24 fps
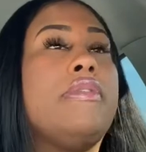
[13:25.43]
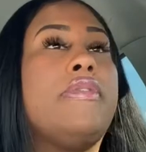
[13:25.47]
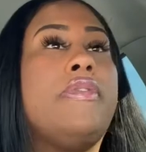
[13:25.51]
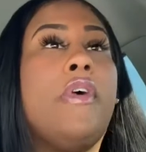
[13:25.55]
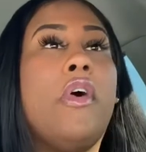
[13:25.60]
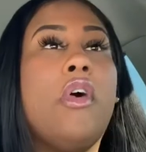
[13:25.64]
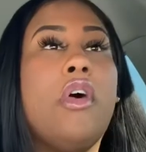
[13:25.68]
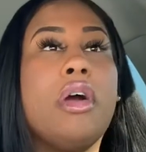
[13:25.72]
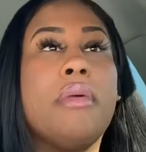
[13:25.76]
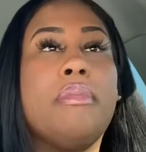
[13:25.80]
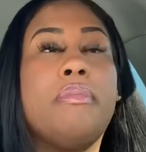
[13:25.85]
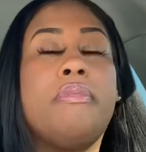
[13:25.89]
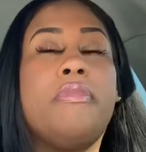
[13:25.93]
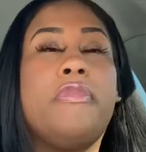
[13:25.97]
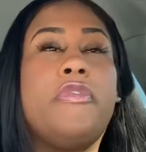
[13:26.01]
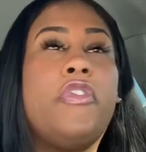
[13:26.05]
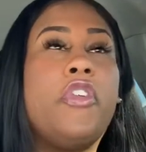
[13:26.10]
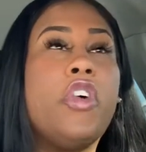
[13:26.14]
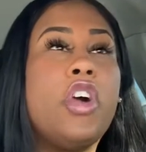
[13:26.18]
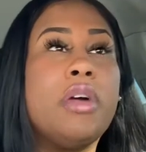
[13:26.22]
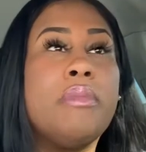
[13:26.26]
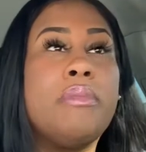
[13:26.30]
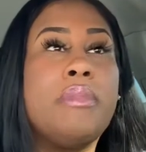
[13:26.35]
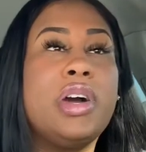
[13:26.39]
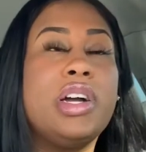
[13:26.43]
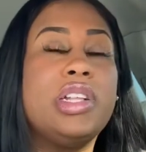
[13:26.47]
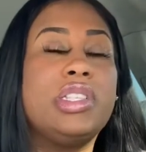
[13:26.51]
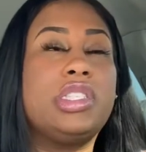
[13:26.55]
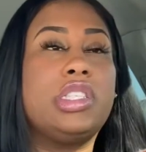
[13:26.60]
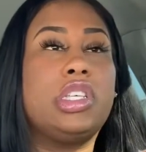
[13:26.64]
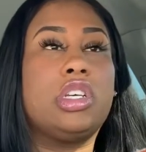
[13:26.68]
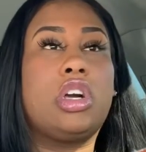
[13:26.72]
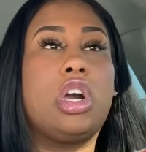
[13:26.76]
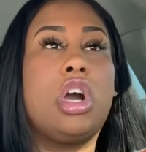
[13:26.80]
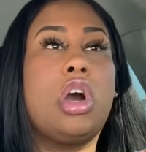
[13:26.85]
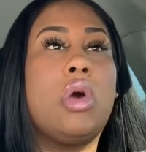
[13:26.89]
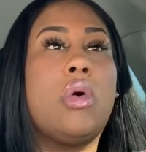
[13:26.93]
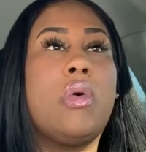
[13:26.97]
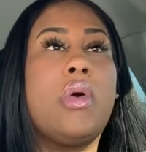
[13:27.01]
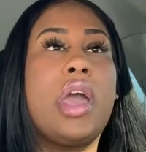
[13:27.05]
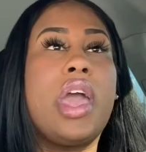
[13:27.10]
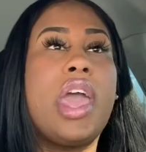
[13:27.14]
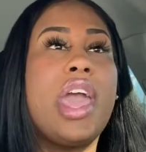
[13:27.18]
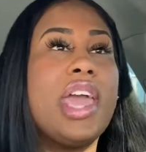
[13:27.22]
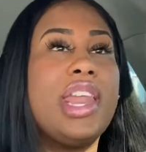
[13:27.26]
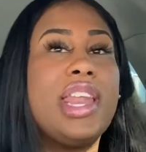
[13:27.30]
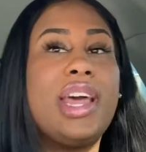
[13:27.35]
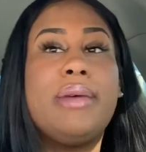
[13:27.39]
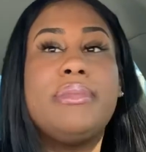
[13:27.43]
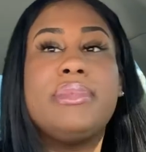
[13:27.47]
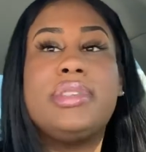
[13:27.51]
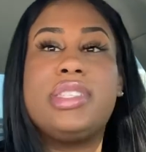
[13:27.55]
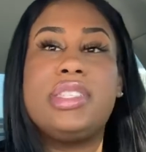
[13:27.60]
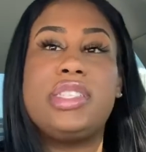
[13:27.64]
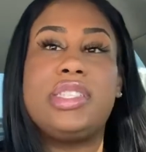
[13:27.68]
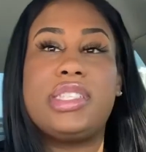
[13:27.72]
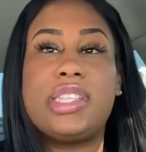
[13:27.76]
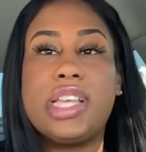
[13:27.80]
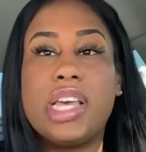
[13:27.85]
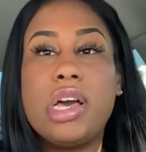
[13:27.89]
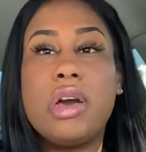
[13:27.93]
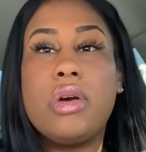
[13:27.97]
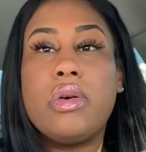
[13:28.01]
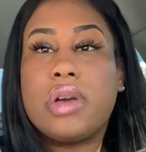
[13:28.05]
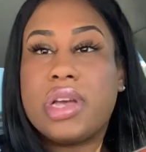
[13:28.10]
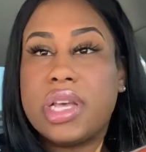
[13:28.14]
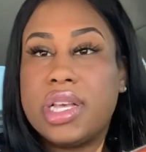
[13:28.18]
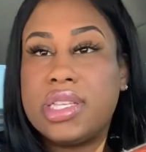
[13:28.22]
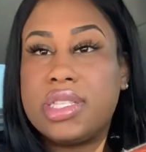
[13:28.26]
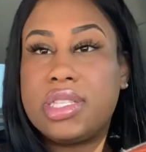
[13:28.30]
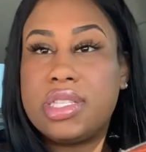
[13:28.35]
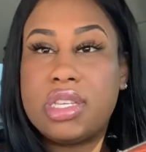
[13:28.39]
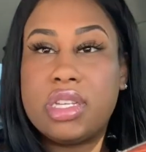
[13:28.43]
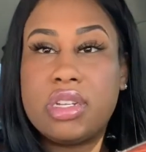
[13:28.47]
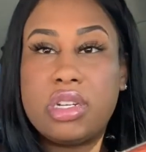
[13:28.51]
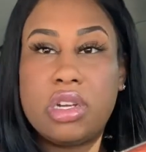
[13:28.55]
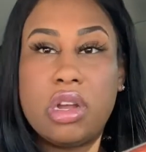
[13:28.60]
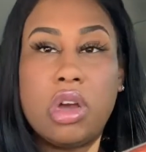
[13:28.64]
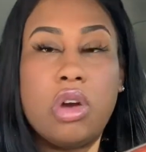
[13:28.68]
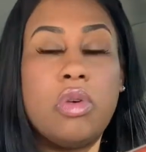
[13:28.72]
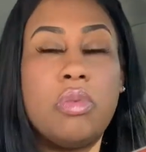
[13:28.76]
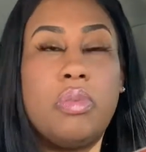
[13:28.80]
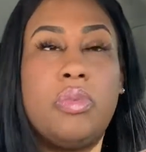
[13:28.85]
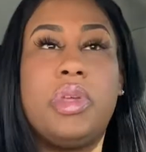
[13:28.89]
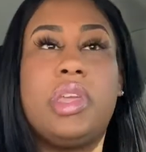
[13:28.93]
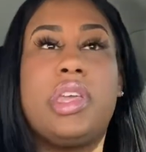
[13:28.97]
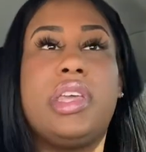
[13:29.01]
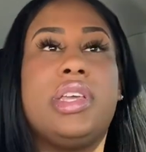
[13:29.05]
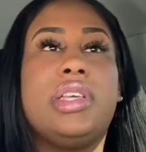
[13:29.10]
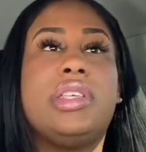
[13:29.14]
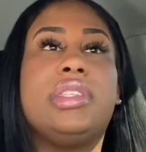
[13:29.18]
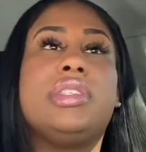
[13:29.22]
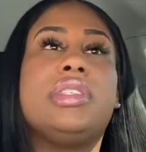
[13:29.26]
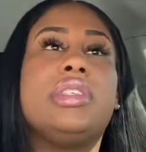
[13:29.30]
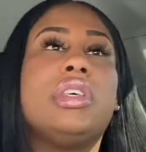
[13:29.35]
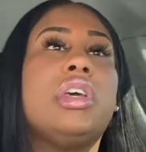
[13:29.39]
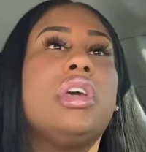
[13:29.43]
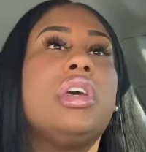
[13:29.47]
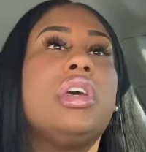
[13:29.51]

four months ago, and I'm still considered obese.